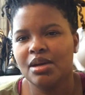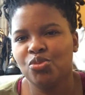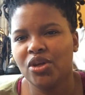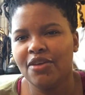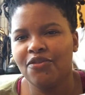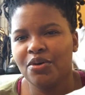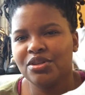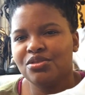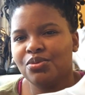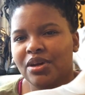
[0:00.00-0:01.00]
I'm looking
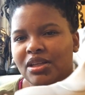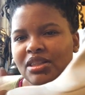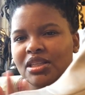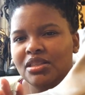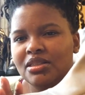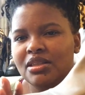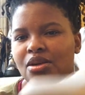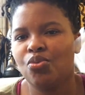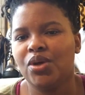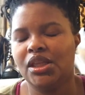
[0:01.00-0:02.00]
forward to wearing these
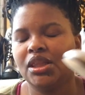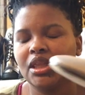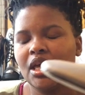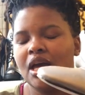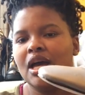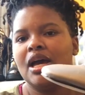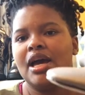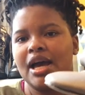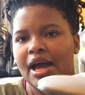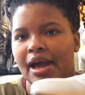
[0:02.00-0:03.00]
with
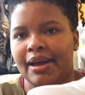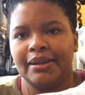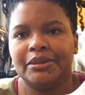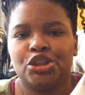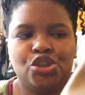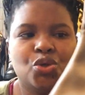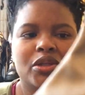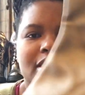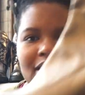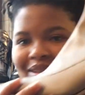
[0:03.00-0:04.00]
uh,
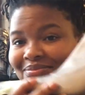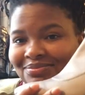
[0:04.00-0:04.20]
shorts.